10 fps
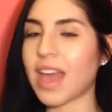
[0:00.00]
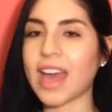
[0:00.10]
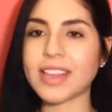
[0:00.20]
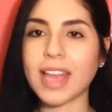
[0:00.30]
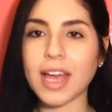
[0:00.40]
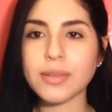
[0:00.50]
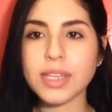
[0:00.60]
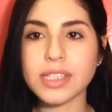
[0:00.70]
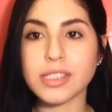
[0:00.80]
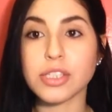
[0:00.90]
I, I don't
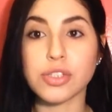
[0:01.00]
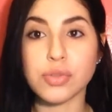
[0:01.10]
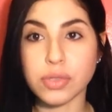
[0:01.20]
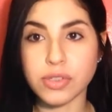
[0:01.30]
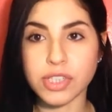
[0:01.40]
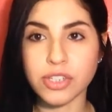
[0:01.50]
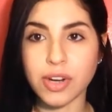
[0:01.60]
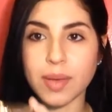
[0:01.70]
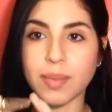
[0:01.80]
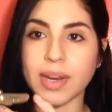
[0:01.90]
think it's a jewelry
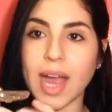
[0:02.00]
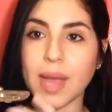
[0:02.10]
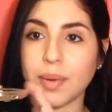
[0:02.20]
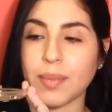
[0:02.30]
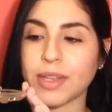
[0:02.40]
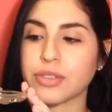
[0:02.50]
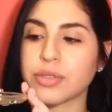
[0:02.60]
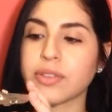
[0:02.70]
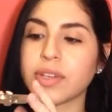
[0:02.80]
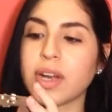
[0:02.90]
tray, but I put my
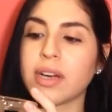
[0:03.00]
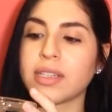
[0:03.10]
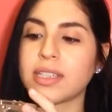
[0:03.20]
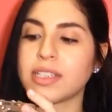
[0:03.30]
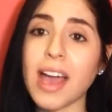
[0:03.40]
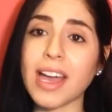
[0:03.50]
jewelry on it.